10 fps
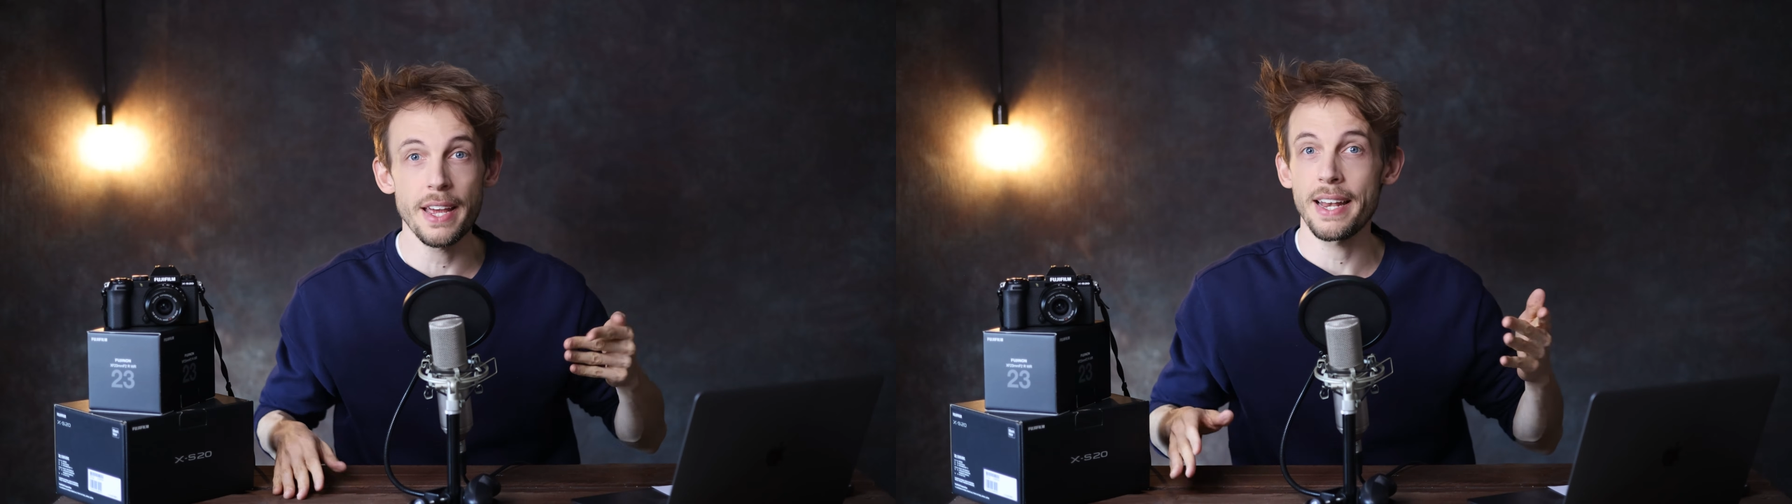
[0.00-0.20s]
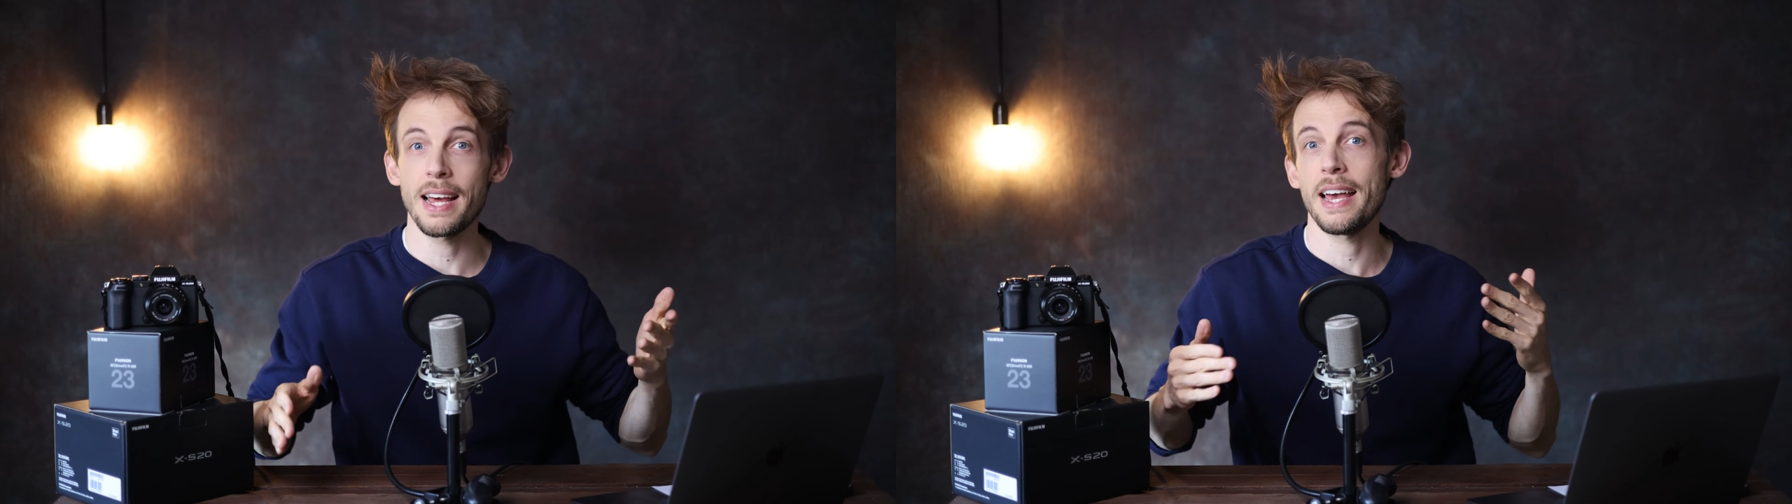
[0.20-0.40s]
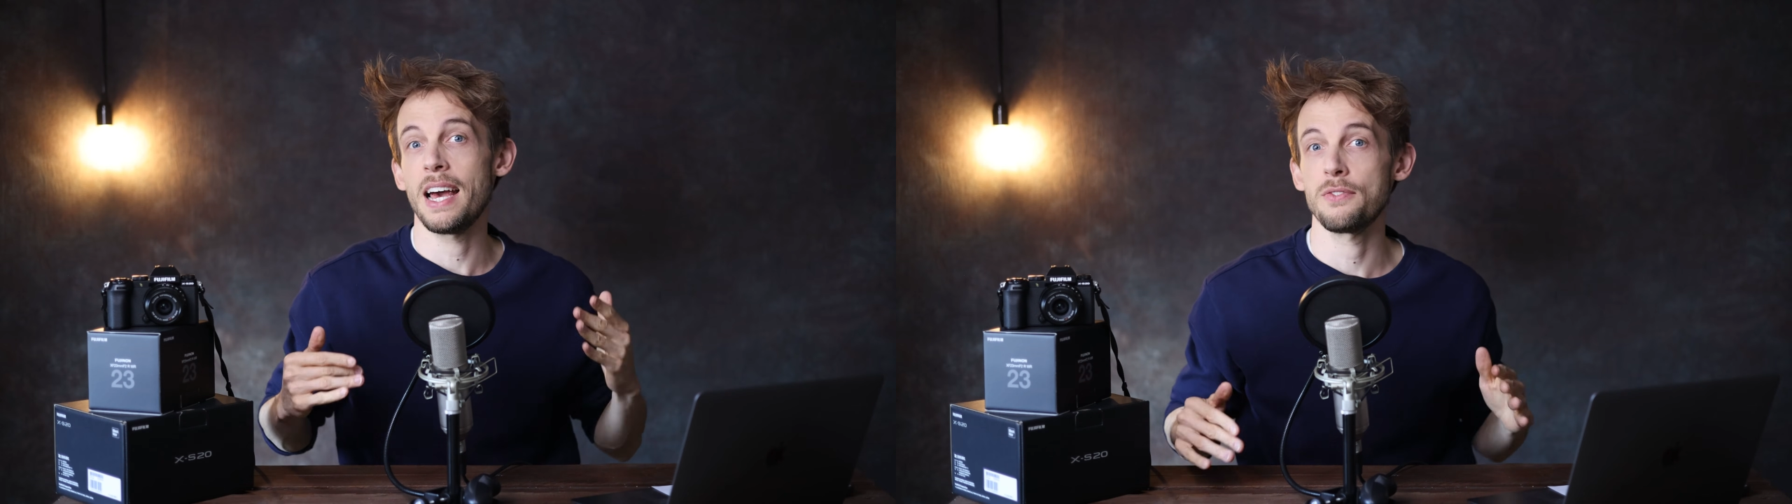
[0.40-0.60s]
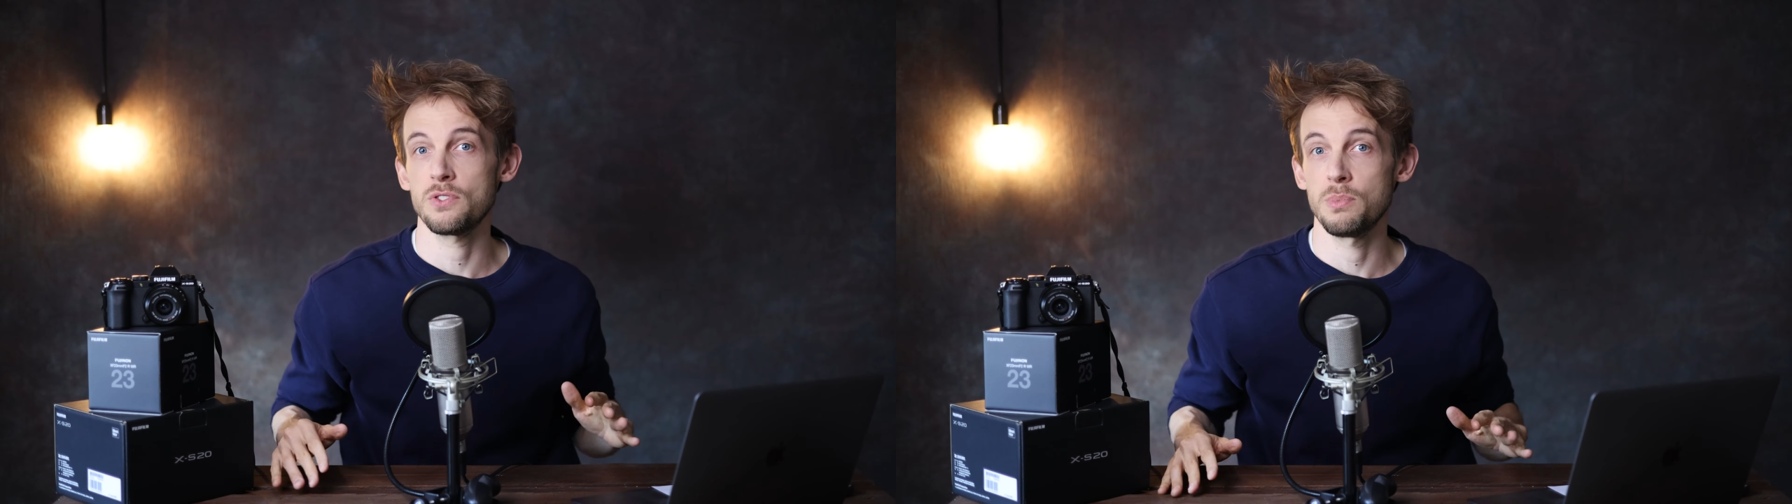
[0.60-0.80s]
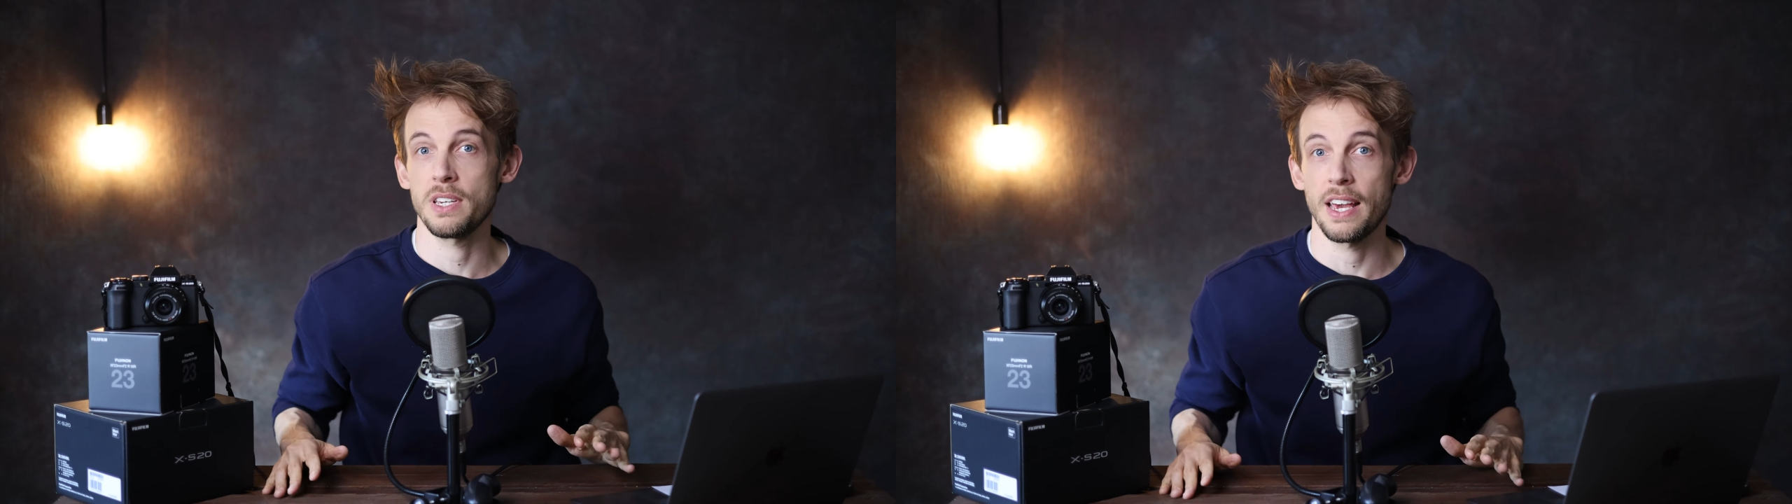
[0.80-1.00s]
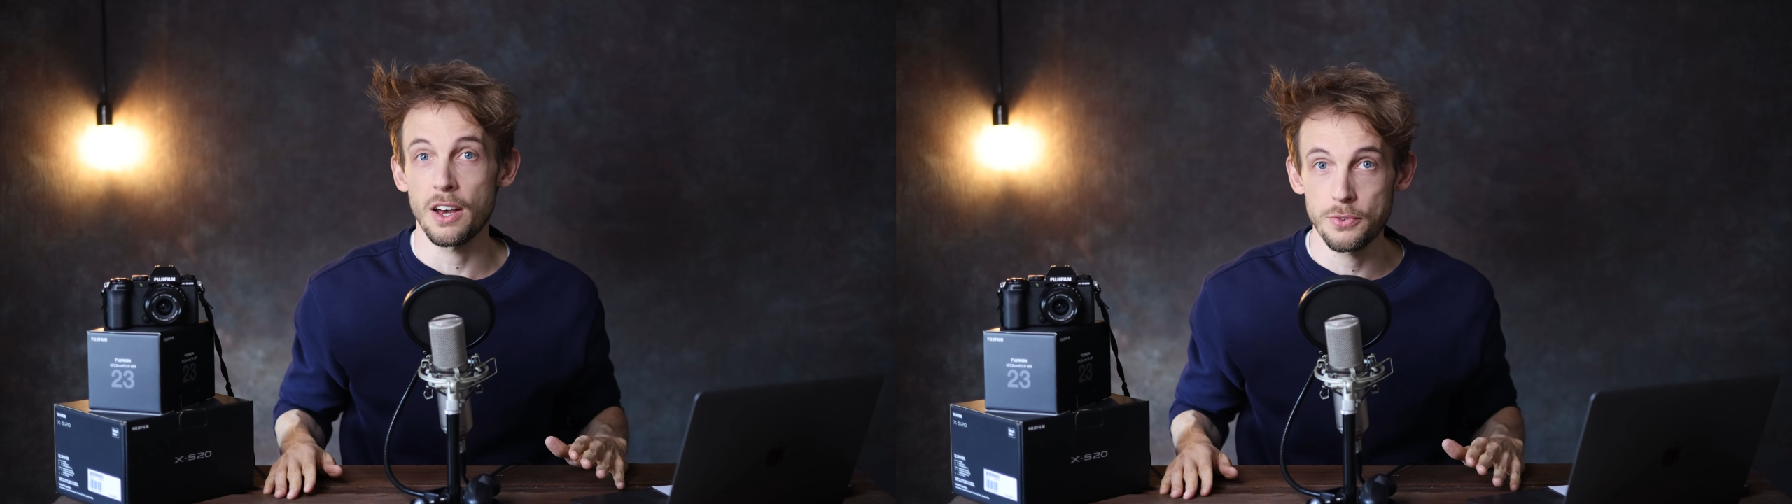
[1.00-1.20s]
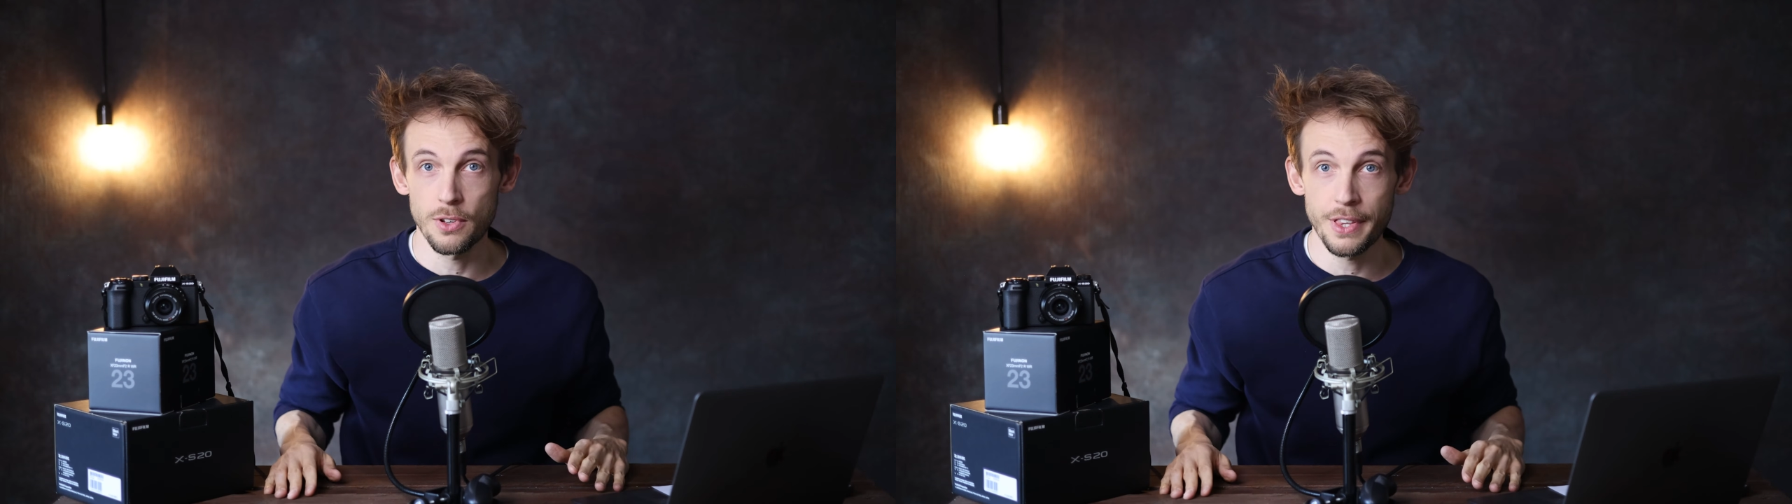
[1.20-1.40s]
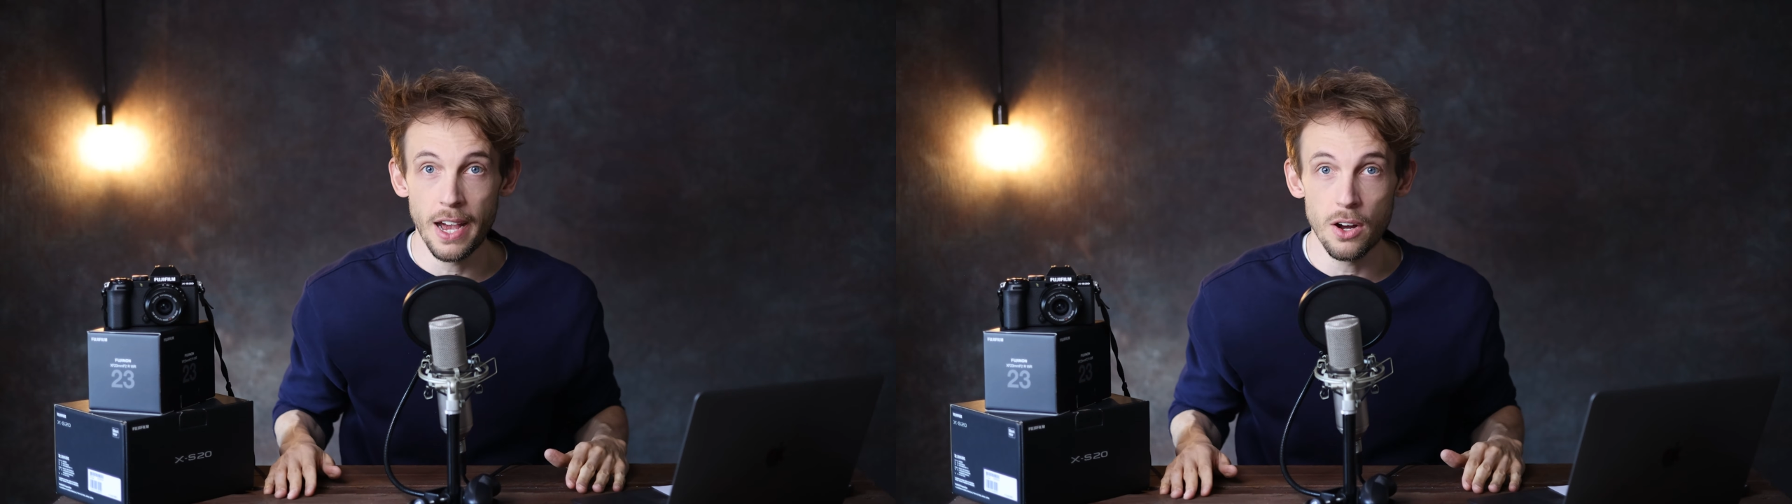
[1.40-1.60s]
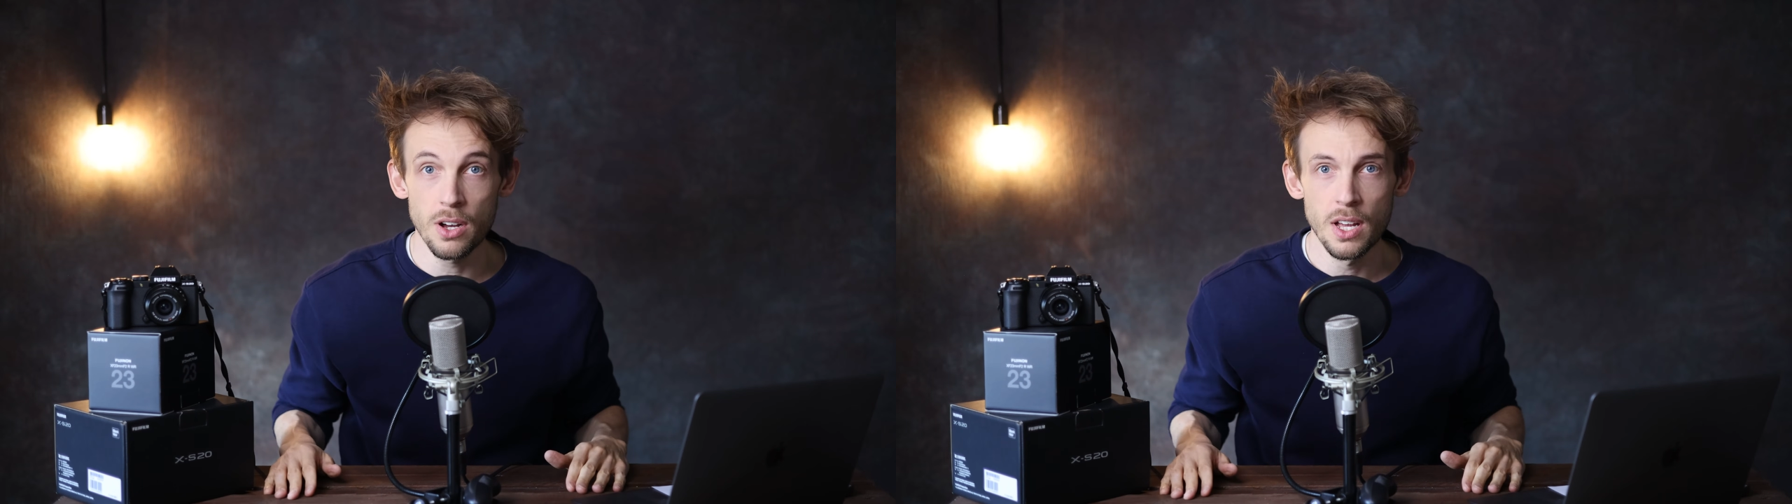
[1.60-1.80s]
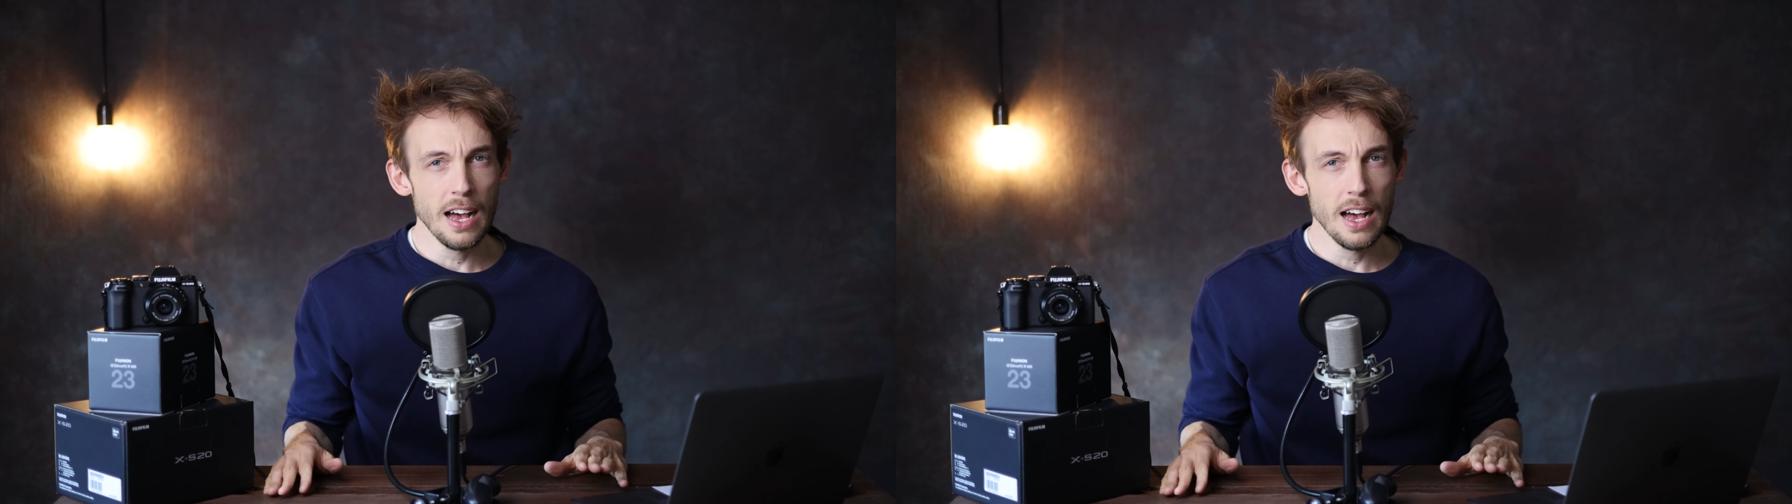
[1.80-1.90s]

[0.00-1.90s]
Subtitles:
and I have to be careful now.